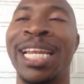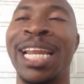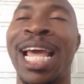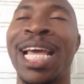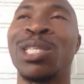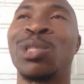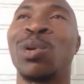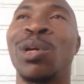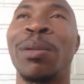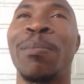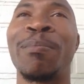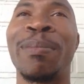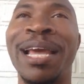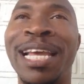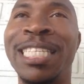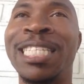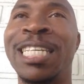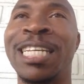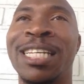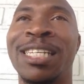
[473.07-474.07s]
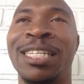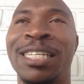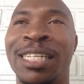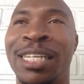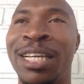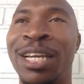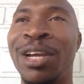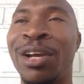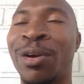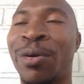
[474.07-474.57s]
That's what basically
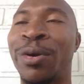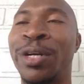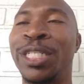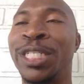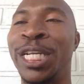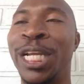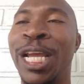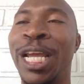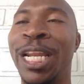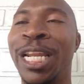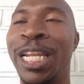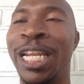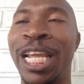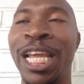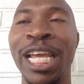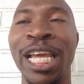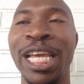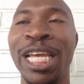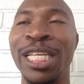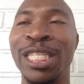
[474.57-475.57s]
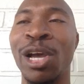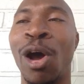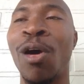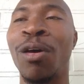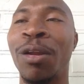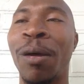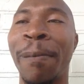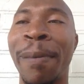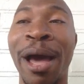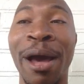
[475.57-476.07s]
Christianity is
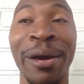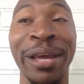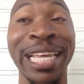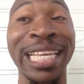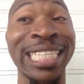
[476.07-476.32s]
all about.